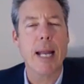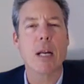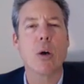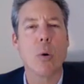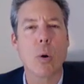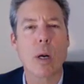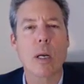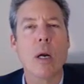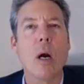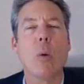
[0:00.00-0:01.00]
applied in
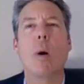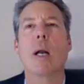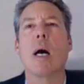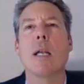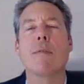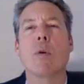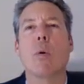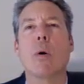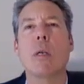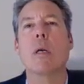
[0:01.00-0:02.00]
court. What
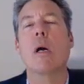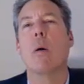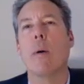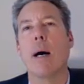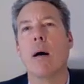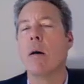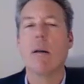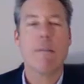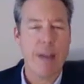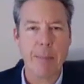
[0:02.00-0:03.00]
kind of court?
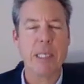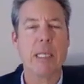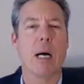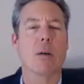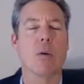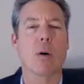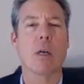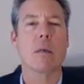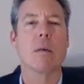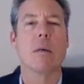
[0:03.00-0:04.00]
Well, family law
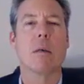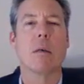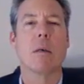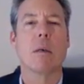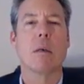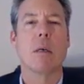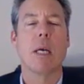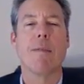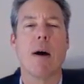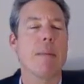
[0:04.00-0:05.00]
court.
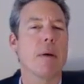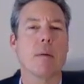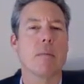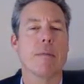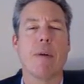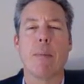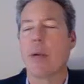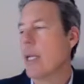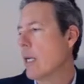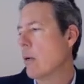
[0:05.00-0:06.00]
If I'm a,
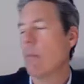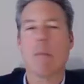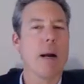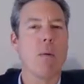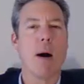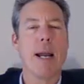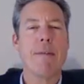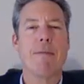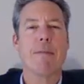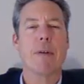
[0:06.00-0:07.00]
if I'm bringing in my
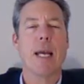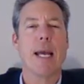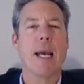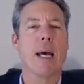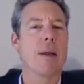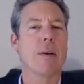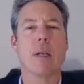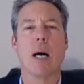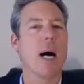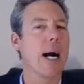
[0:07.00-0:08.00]
wife
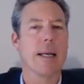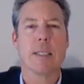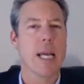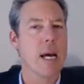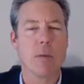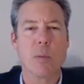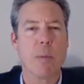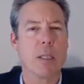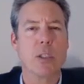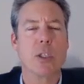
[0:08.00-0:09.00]
and I say
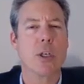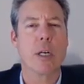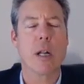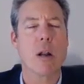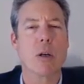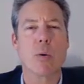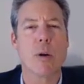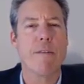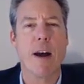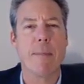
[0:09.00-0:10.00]
I will sponsor her at one
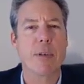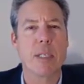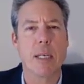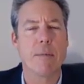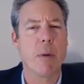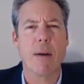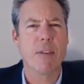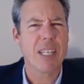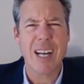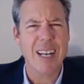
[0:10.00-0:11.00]
hundred twenty-five percent
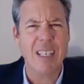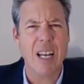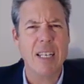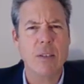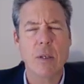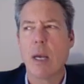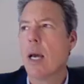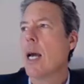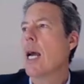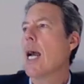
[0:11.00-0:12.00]
of poverty
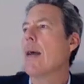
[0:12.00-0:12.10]
guidelines,